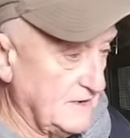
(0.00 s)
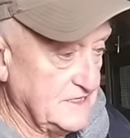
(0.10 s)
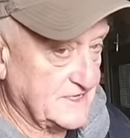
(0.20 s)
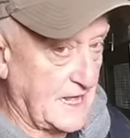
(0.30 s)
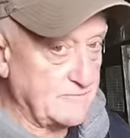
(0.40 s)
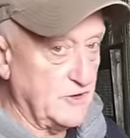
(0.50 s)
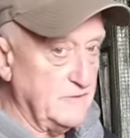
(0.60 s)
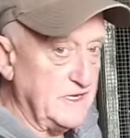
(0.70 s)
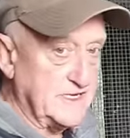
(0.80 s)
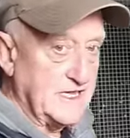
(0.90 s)
Listen, I'm going to
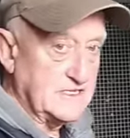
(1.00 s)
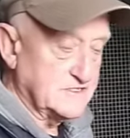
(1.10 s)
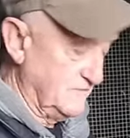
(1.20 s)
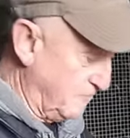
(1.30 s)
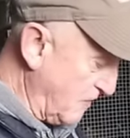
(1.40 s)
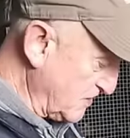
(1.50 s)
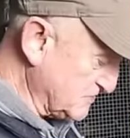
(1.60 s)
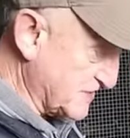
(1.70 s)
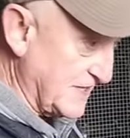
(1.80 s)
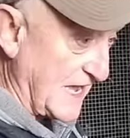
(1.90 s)
be taking some
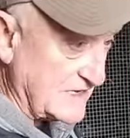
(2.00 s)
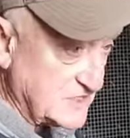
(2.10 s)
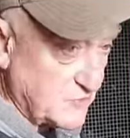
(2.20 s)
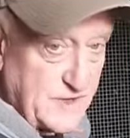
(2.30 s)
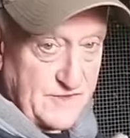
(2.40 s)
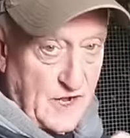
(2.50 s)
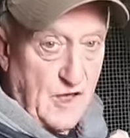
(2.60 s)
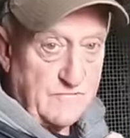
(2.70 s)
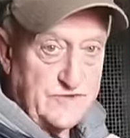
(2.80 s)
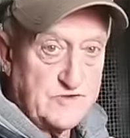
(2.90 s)
birds today. I just went in the
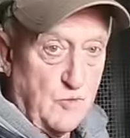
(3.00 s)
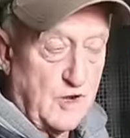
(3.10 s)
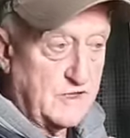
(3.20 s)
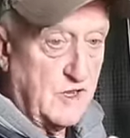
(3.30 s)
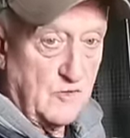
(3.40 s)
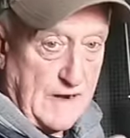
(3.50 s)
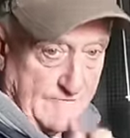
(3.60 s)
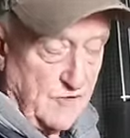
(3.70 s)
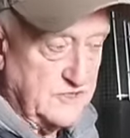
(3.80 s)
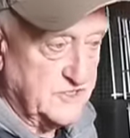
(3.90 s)
loft just a while ago, right
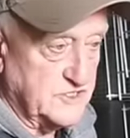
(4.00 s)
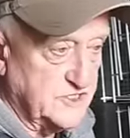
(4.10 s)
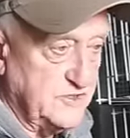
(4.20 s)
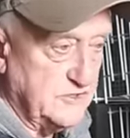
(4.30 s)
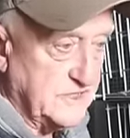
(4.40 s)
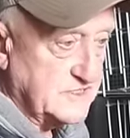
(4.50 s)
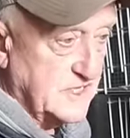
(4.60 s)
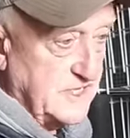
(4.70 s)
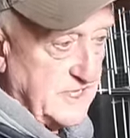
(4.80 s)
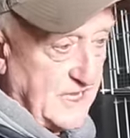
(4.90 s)
before we started shooting this,
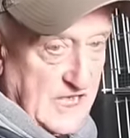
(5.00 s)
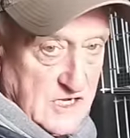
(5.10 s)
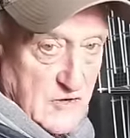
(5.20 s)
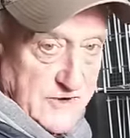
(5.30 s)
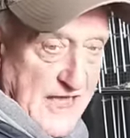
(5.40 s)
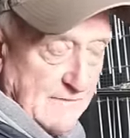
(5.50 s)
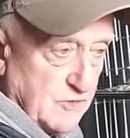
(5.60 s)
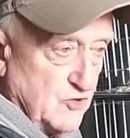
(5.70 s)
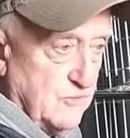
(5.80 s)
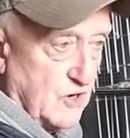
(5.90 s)
and I caught 9
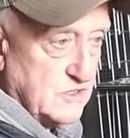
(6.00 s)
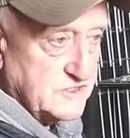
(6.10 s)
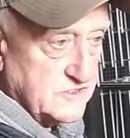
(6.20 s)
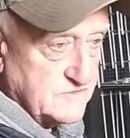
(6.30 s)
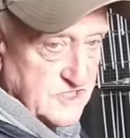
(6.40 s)
blue bars.